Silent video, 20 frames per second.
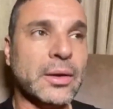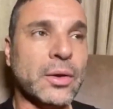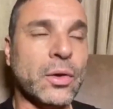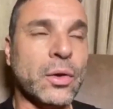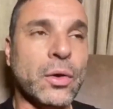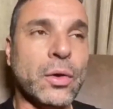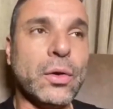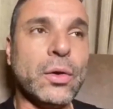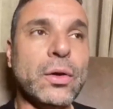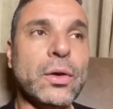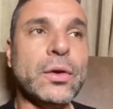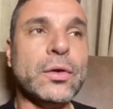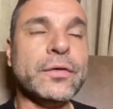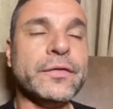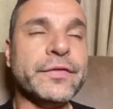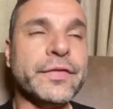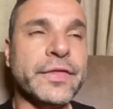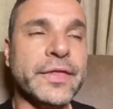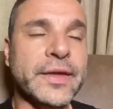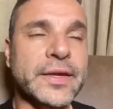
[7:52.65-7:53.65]
all
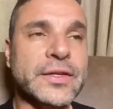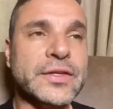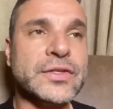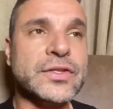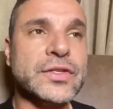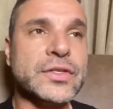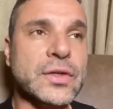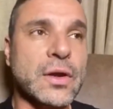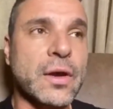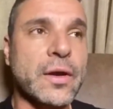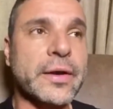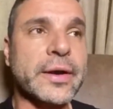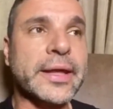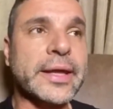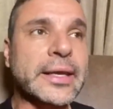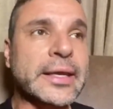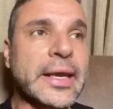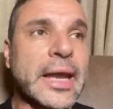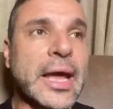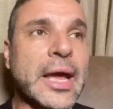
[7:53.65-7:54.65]
of this
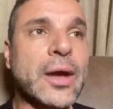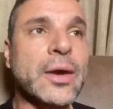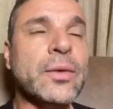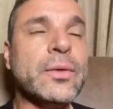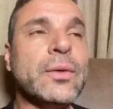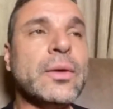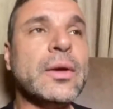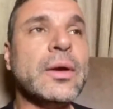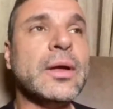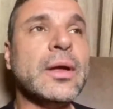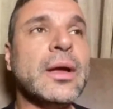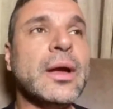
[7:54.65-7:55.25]
starting now